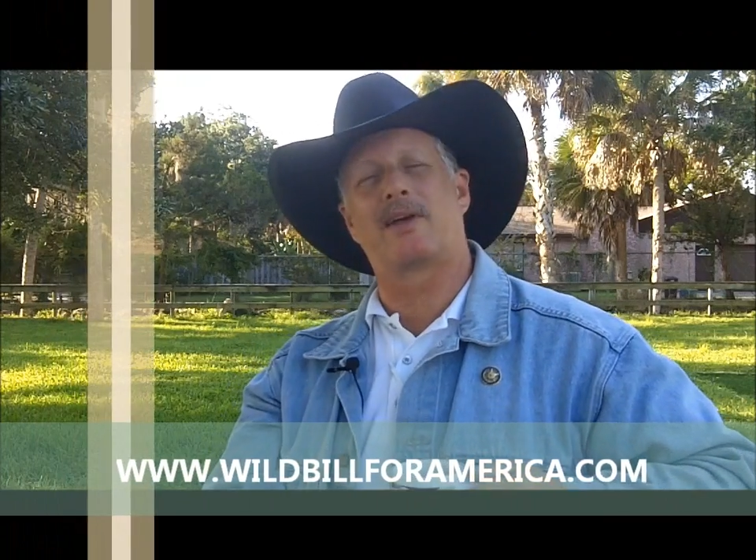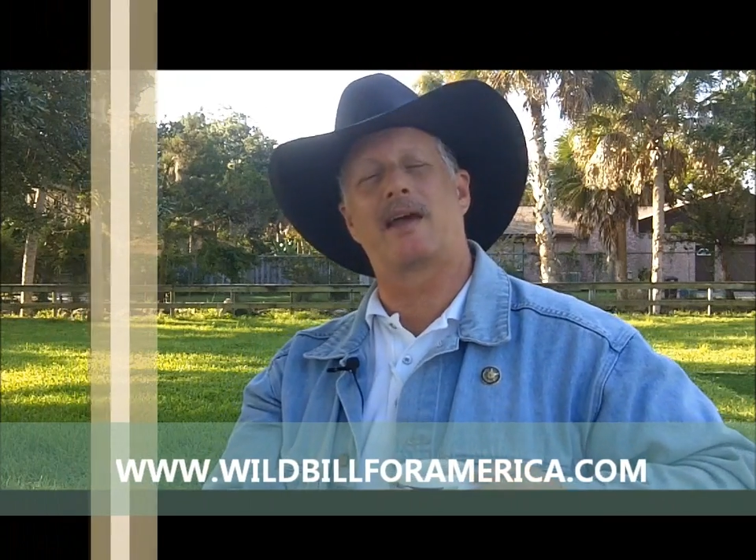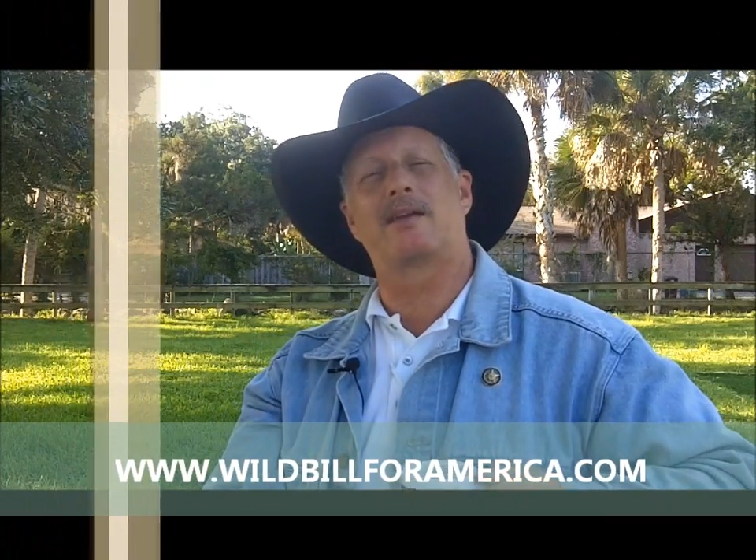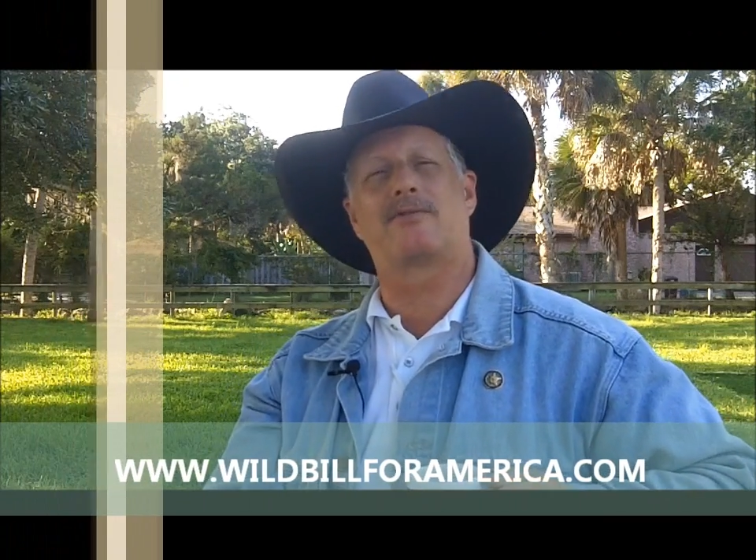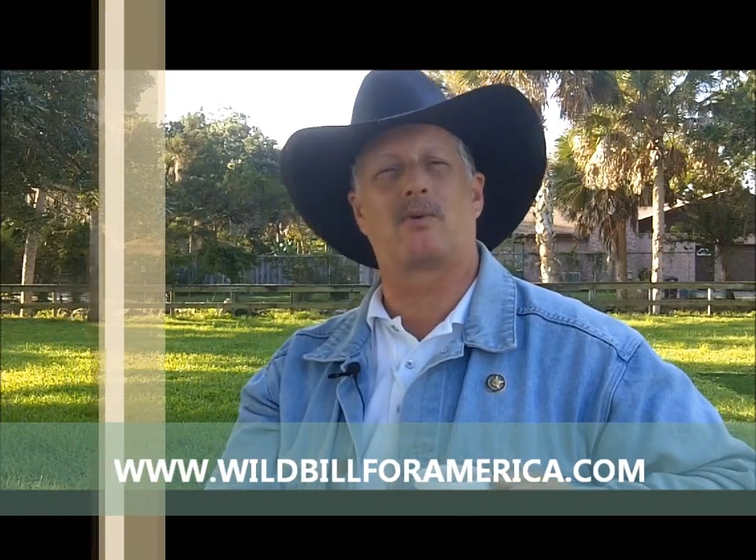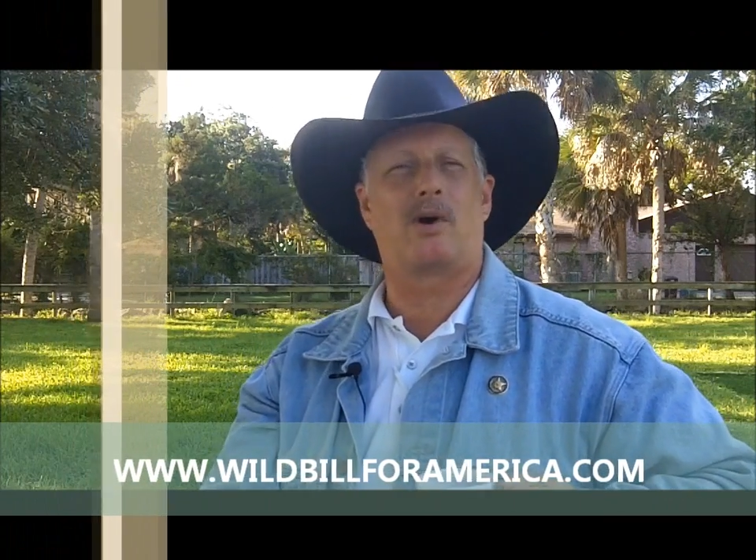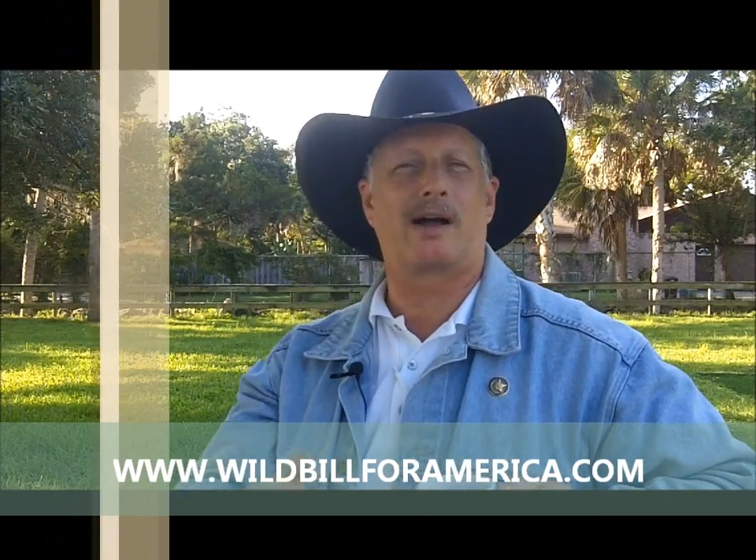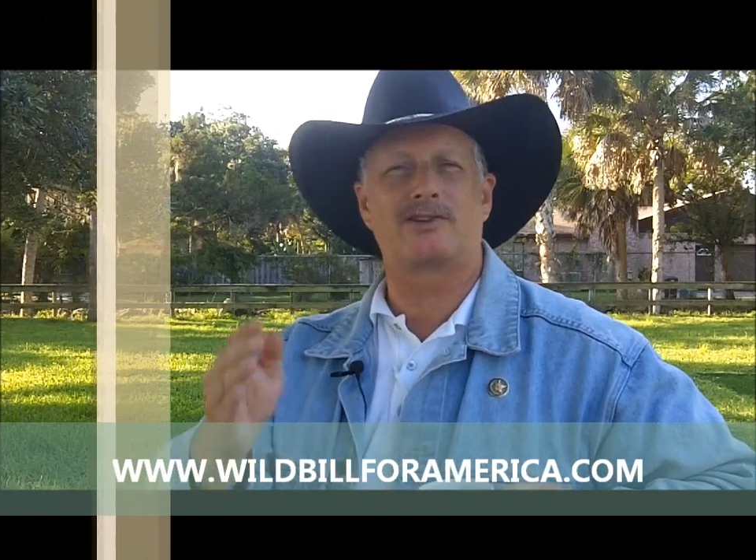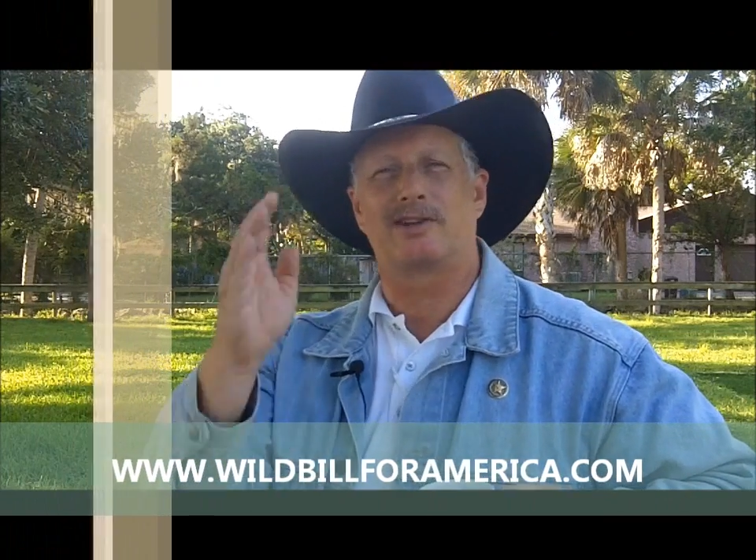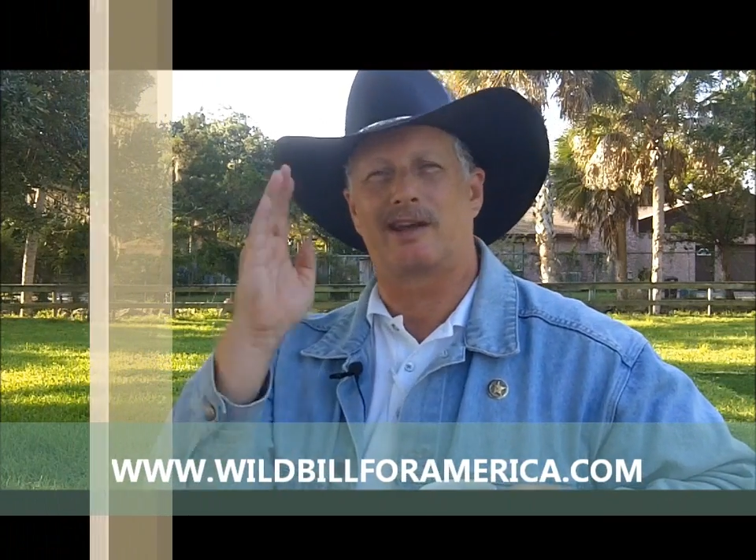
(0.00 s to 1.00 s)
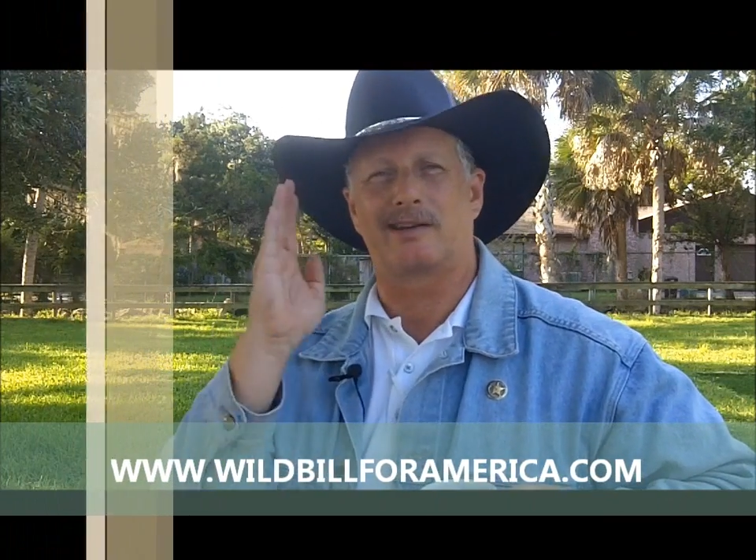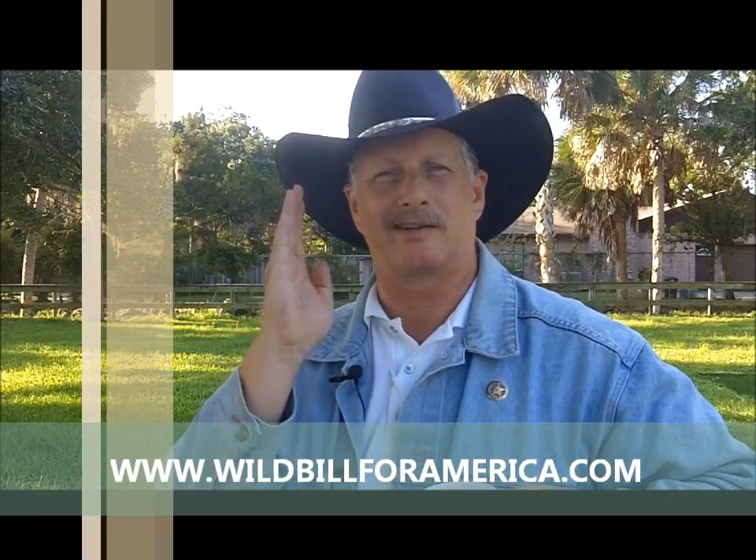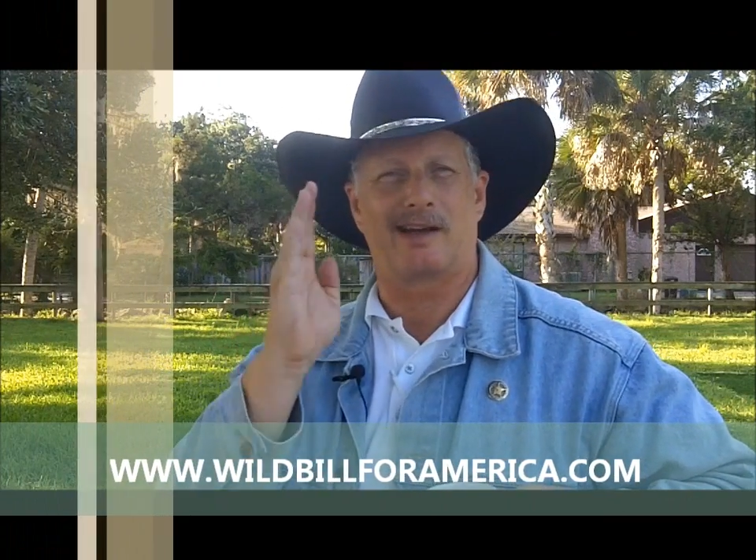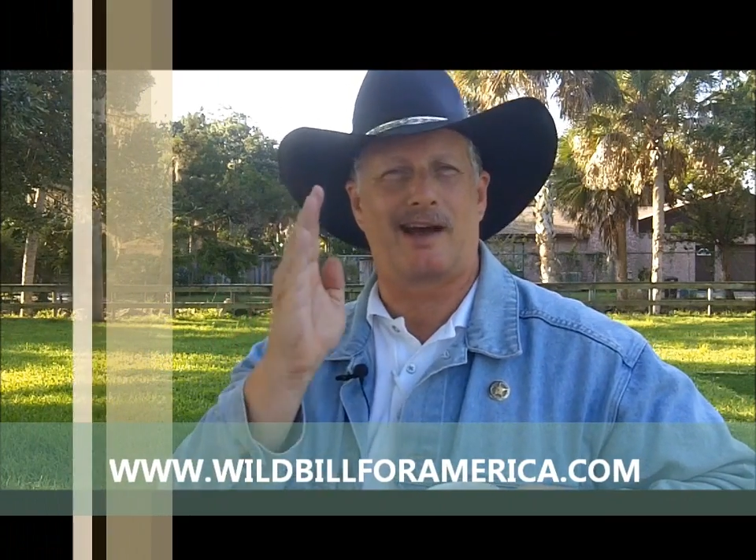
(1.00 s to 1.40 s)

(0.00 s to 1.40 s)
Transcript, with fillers: Thank you for watching, and